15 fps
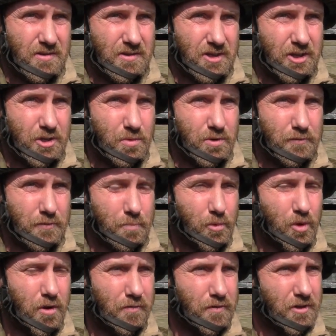they do it for
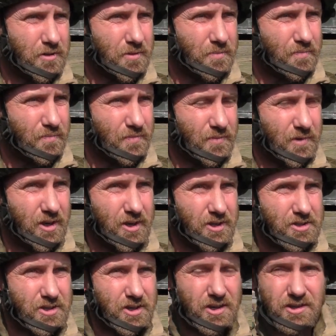profit. And
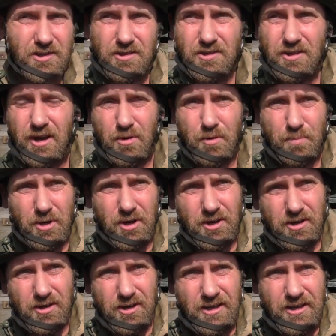it's not our
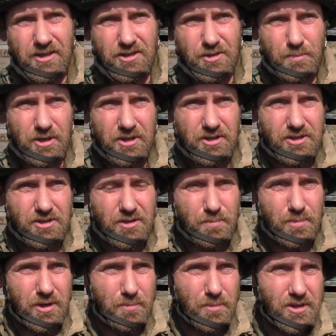political leaders, but it's the
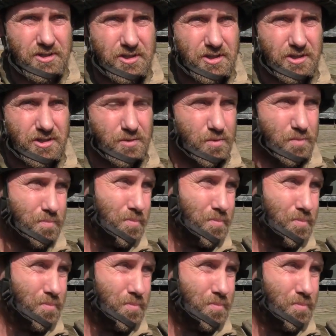big businesses